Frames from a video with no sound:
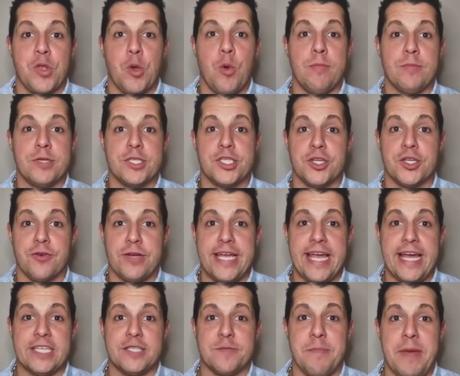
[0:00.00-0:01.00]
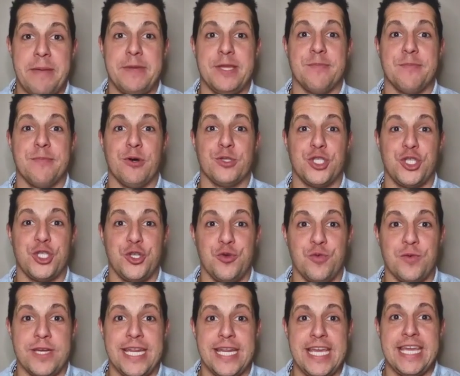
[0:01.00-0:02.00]
Well, Missouri has maybe the most
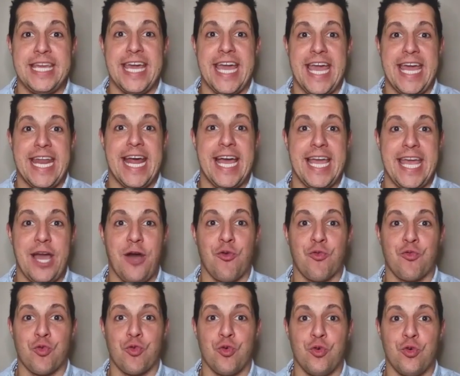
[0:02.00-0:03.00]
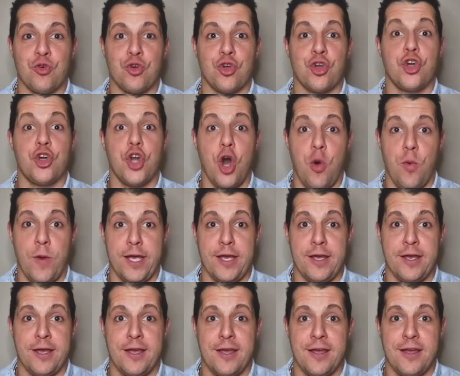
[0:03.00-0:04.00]
unique NIL rule going.
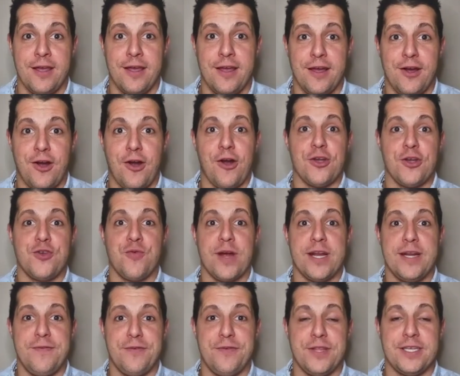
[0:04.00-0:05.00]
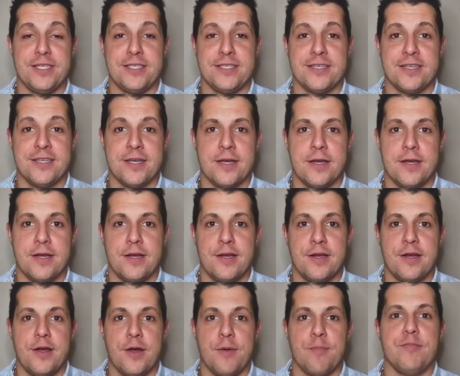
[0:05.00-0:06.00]
Are you ready for this?
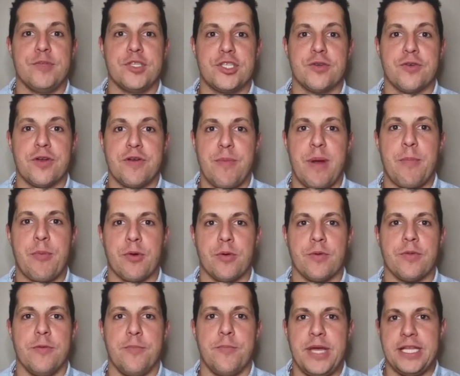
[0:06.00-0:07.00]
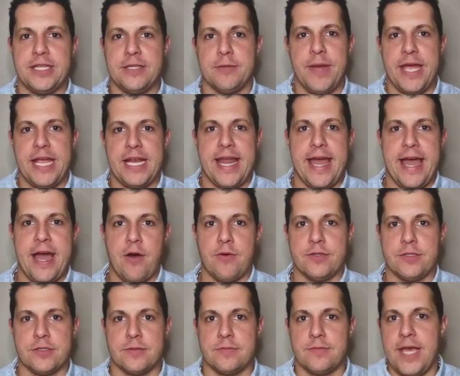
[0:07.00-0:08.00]
Missouri, remember, the big debate now
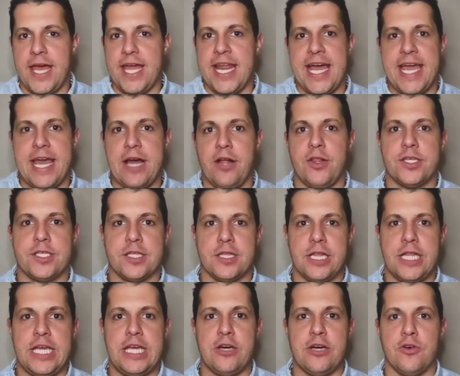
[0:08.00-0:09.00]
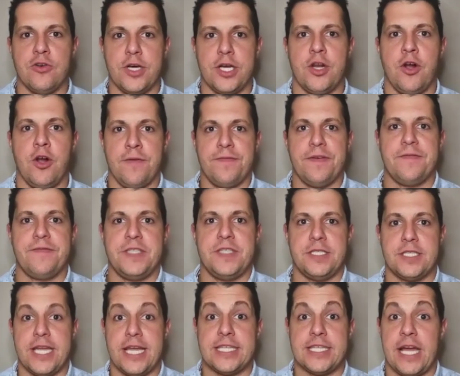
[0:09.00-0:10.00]
is NIL is legal in all 50
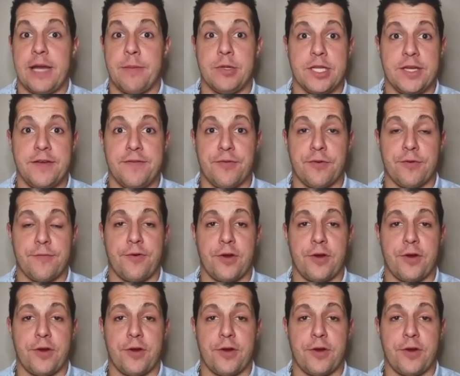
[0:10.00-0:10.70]
states, I believe, for